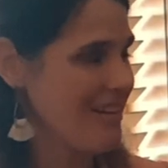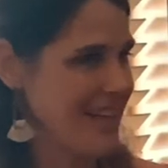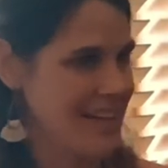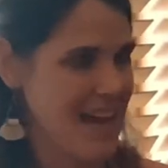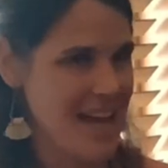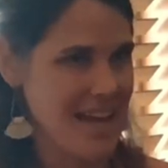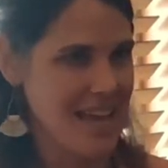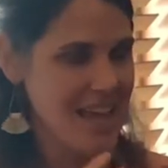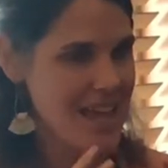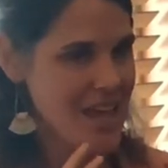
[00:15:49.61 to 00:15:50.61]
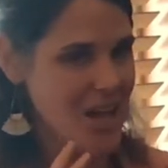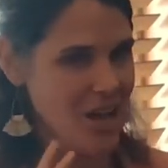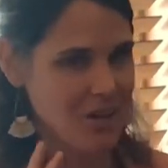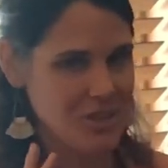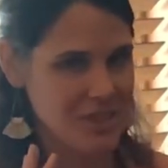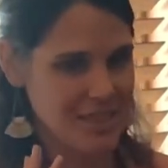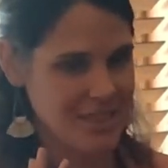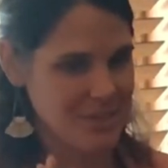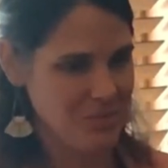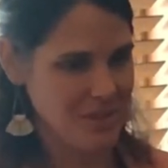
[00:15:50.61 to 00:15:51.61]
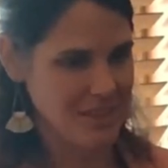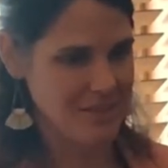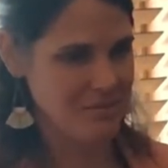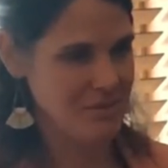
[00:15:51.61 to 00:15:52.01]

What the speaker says: and I just would,